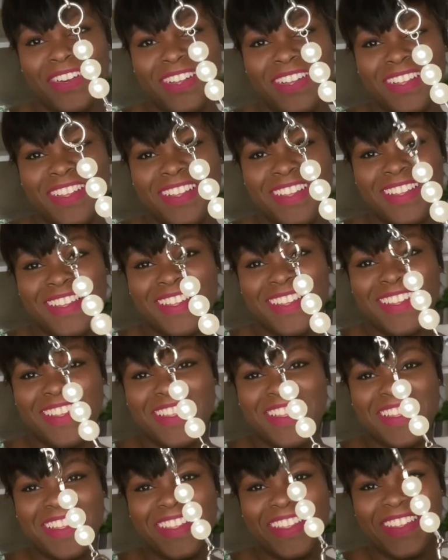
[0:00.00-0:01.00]

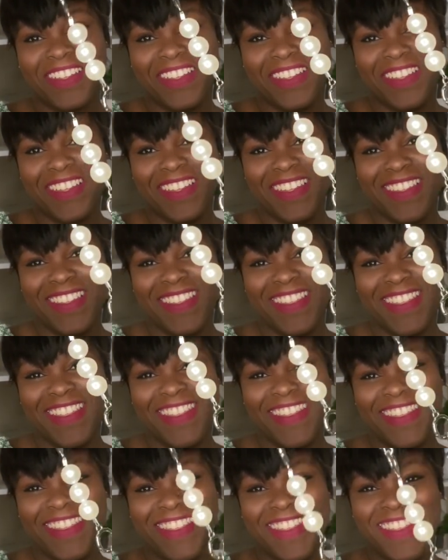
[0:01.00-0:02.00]

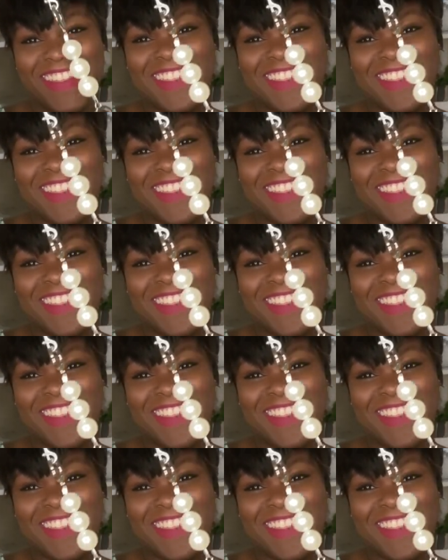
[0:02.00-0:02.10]
(silence)